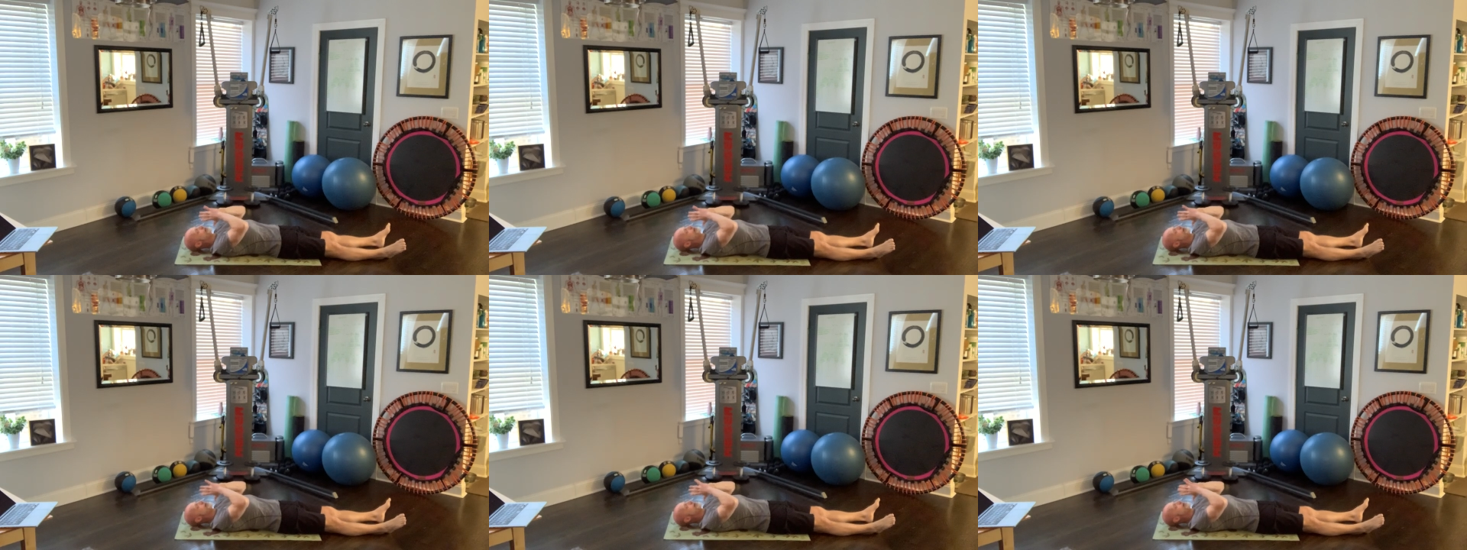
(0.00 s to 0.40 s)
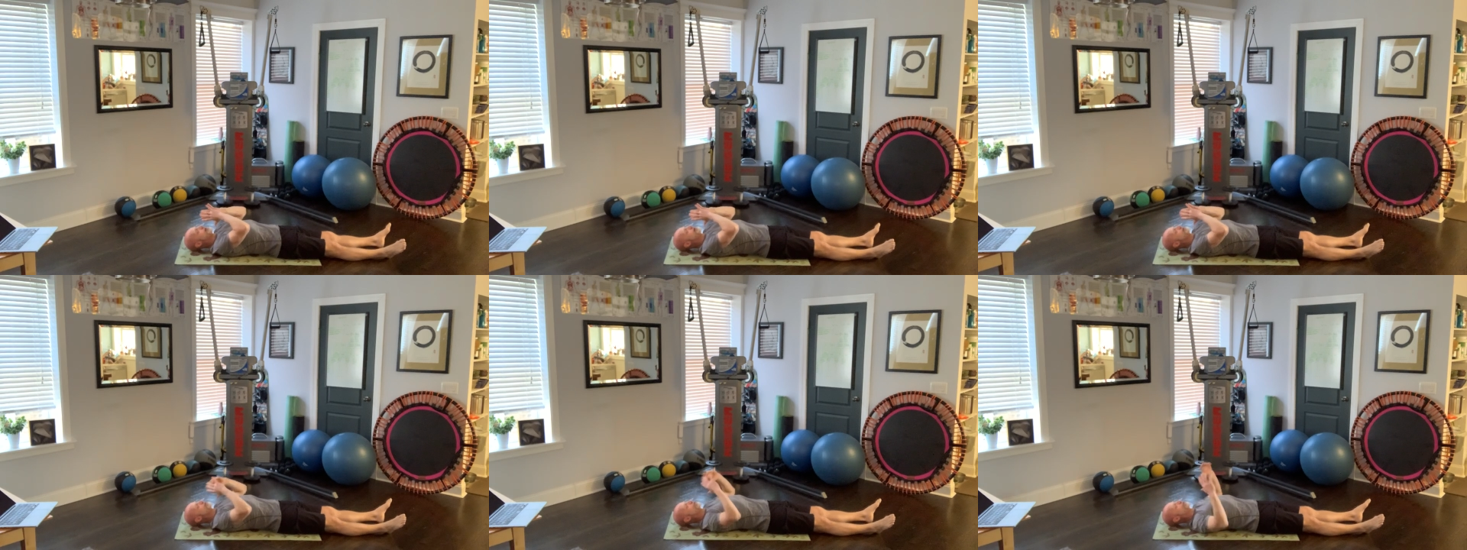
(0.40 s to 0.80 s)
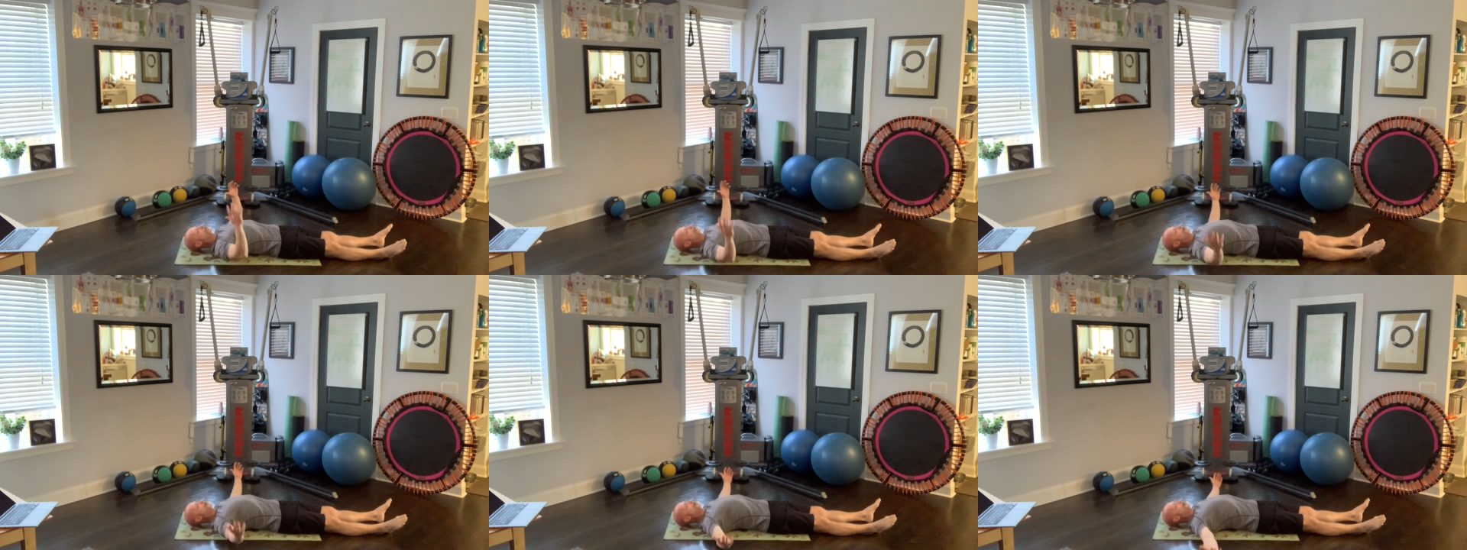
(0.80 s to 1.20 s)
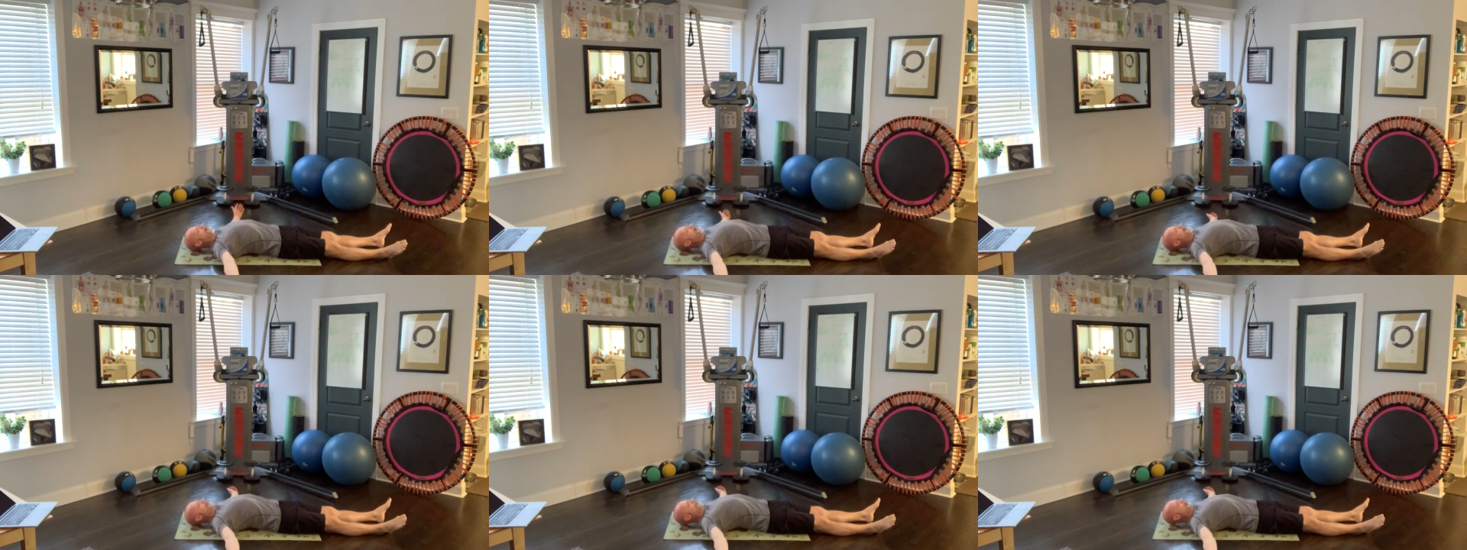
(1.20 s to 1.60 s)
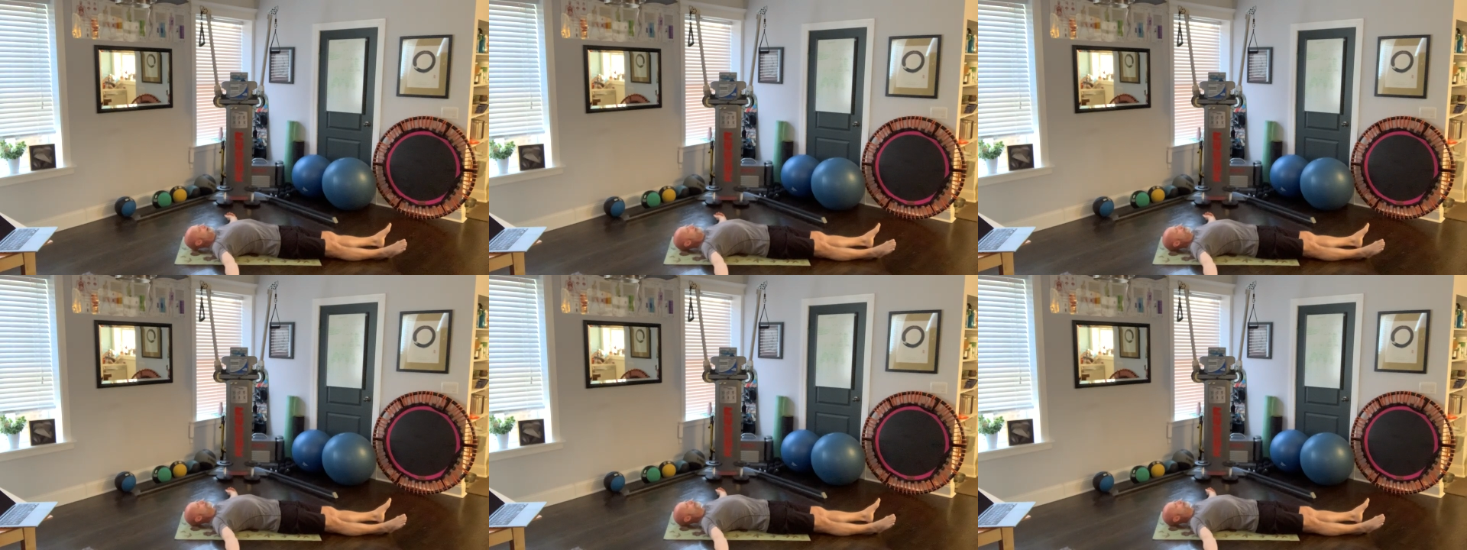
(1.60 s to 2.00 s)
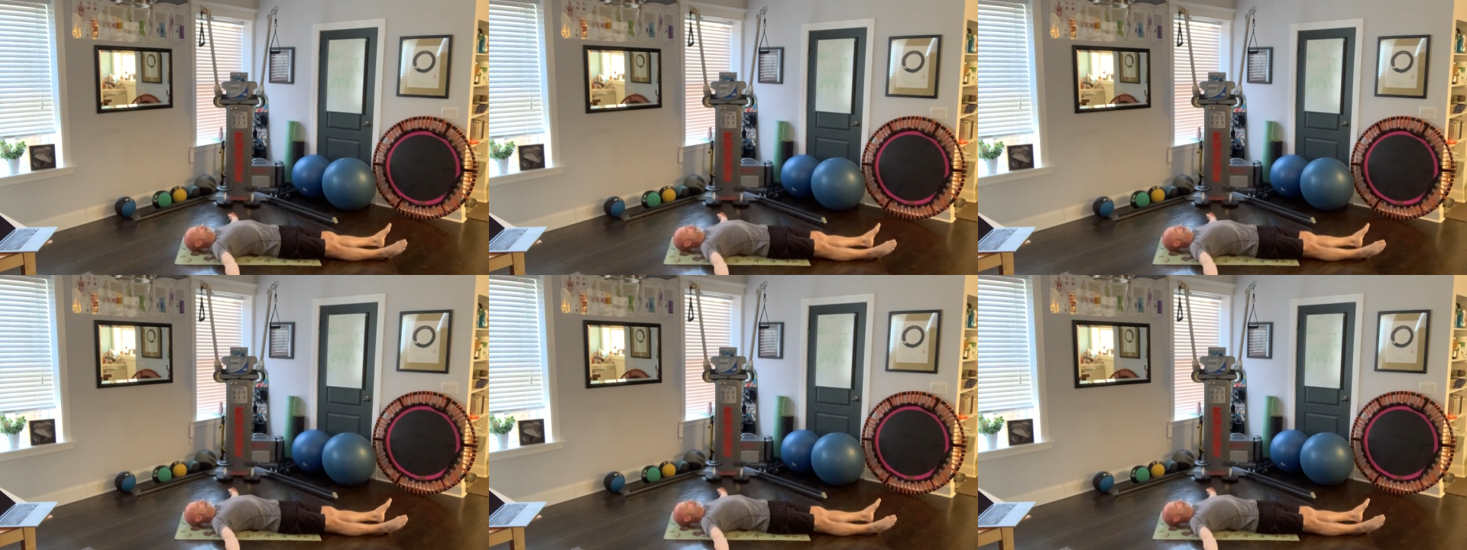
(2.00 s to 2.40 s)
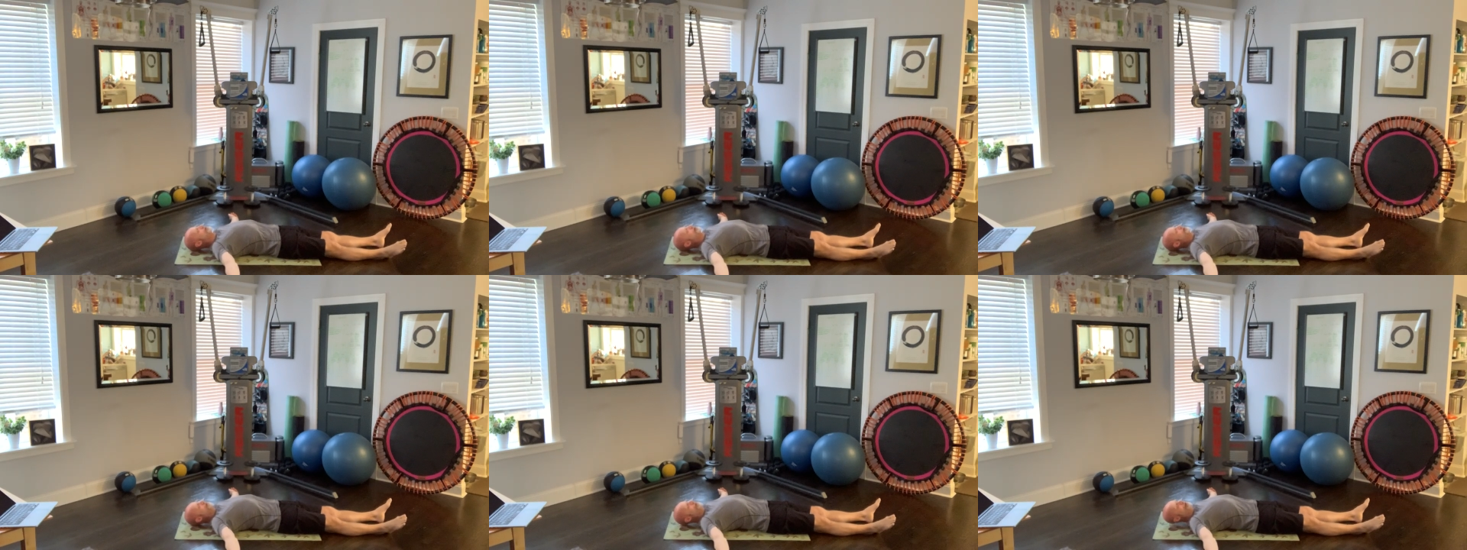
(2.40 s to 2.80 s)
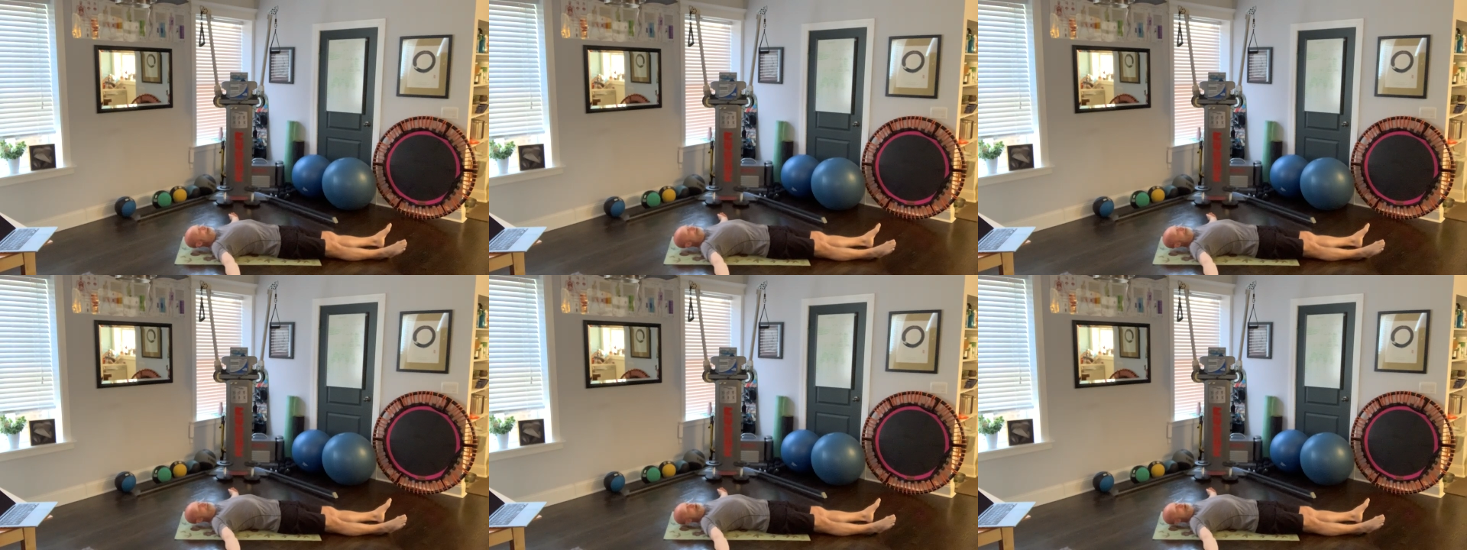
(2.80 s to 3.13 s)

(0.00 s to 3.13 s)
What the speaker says: Nobody's mouth can be seen.